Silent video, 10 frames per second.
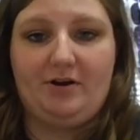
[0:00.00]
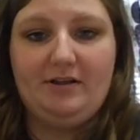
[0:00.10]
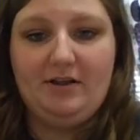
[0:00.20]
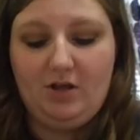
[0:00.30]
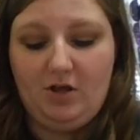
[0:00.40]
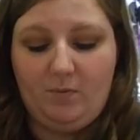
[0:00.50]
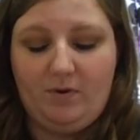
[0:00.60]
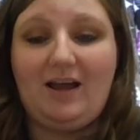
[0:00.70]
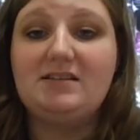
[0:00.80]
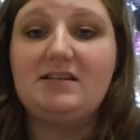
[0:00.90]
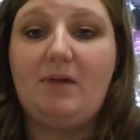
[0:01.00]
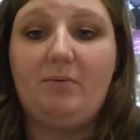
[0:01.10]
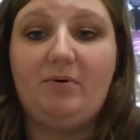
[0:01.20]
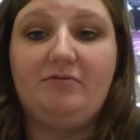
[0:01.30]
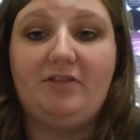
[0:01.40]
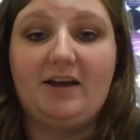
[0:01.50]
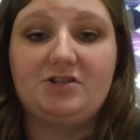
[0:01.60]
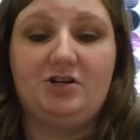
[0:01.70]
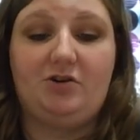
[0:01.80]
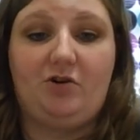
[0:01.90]
When I did my reflection
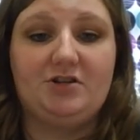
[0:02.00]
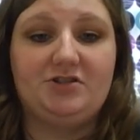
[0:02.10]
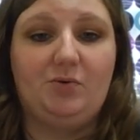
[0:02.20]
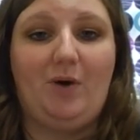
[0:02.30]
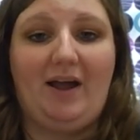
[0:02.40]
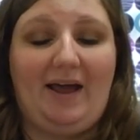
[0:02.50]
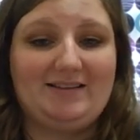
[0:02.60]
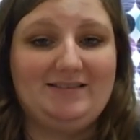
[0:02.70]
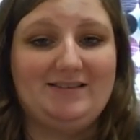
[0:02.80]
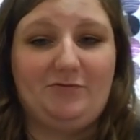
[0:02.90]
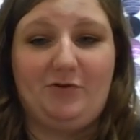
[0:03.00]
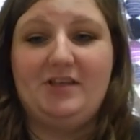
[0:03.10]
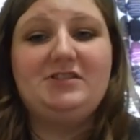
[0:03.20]
across the y-axis for this graph,